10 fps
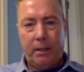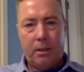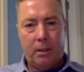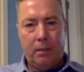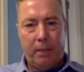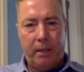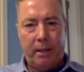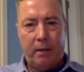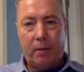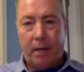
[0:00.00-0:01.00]
have not done
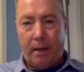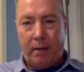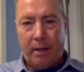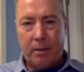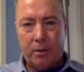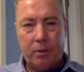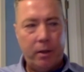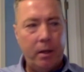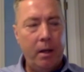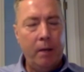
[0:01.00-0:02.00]
bilateral cataract
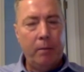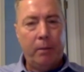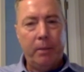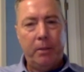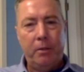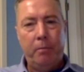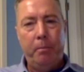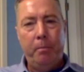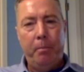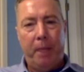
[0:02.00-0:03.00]
surgery, but we
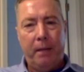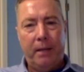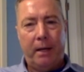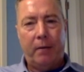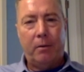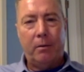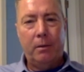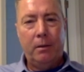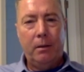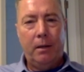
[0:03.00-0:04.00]
do
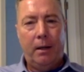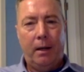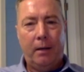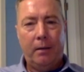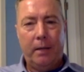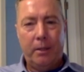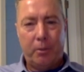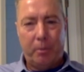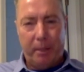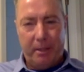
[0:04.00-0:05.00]
bilateral uh,
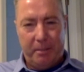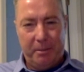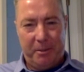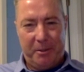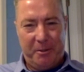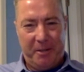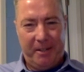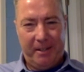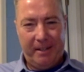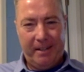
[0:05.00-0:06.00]
lens replacement
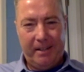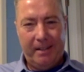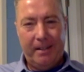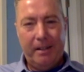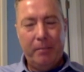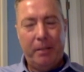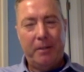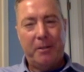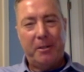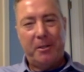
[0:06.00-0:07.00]
surgery
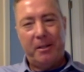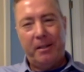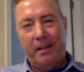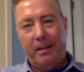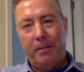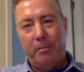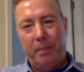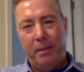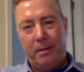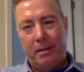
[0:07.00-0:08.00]
because it's it
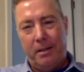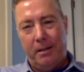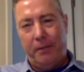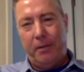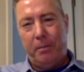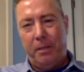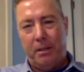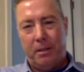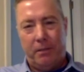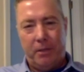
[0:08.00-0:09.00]
can it's a different
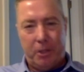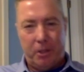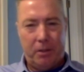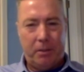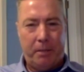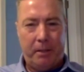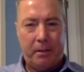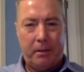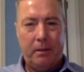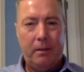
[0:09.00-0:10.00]
because of insurance
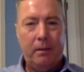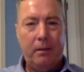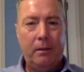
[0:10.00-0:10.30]
based